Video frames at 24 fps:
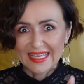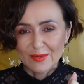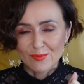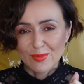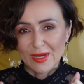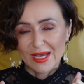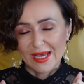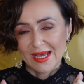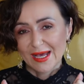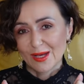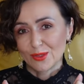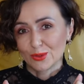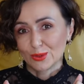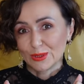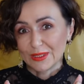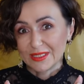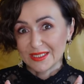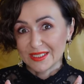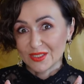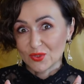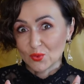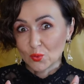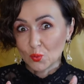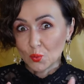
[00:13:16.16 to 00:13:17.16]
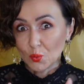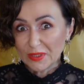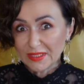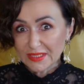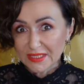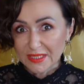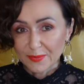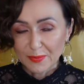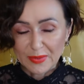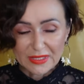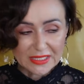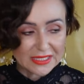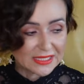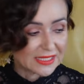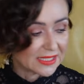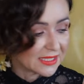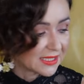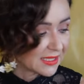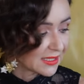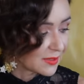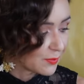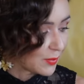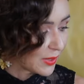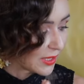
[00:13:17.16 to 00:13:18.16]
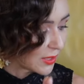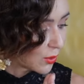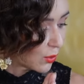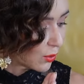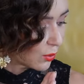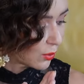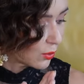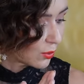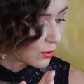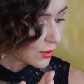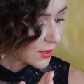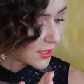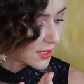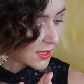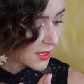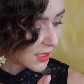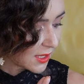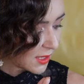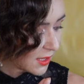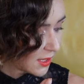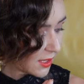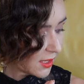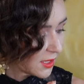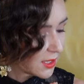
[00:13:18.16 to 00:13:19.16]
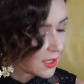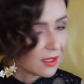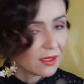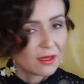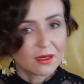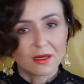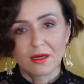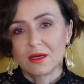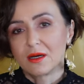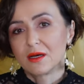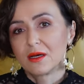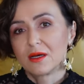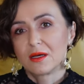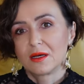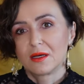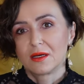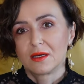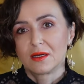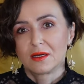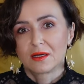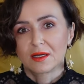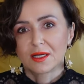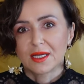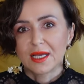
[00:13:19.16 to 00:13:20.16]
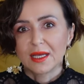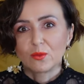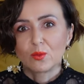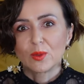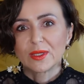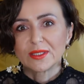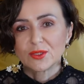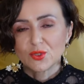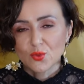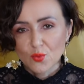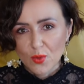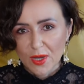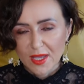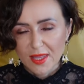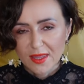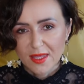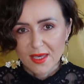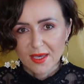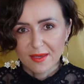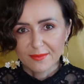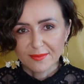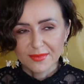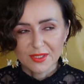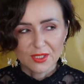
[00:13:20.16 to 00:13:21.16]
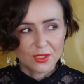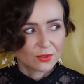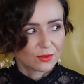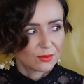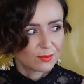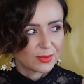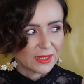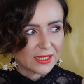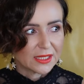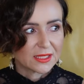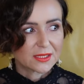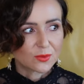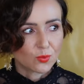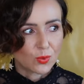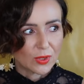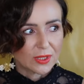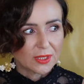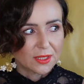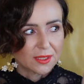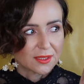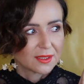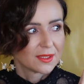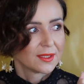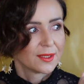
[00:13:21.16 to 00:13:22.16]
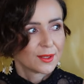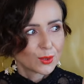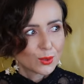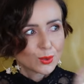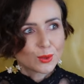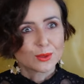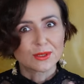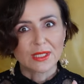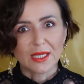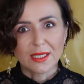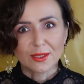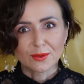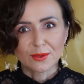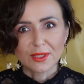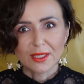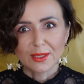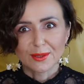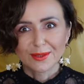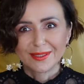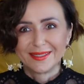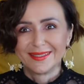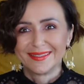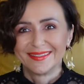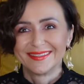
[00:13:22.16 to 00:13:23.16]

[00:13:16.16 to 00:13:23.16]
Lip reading: about these winter pieces because, oh, can't wait to wear them. So please, weather, cool down now.